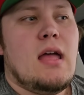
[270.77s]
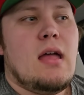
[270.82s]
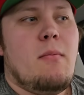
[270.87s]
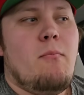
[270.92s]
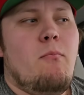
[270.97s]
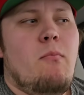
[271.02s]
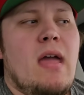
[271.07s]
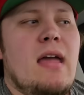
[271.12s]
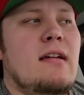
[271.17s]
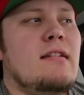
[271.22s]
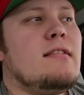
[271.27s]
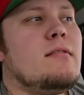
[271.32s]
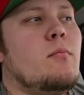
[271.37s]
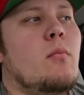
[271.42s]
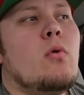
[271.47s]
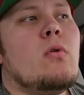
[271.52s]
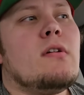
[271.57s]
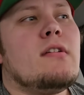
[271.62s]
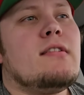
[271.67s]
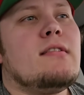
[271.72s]
makes
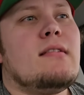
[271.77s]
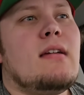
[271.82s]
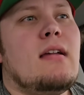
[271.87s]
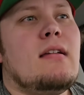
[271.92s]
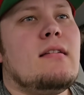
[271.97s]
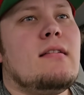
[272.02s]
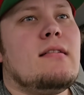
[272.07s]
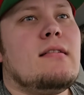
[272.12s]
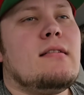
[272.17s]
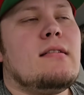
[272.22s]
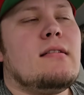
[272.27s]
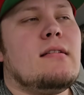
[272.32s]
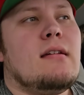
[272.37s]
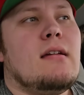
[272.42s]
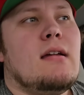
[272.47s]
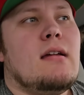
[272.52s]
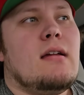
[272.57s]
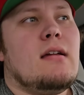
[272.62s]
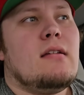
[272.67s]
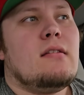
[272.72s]
more sense
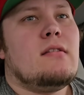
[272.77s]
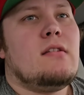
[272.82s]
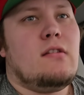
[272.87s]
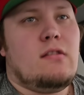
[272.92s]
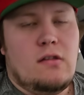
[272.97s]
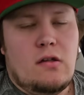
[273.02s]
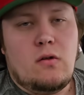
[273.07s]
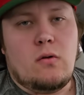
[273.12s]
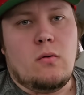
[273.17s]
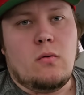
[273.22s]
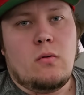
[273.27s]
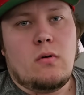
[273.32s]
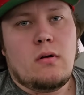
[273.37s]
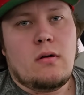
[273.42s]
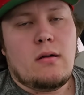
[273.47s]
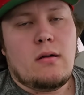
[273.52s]
to do.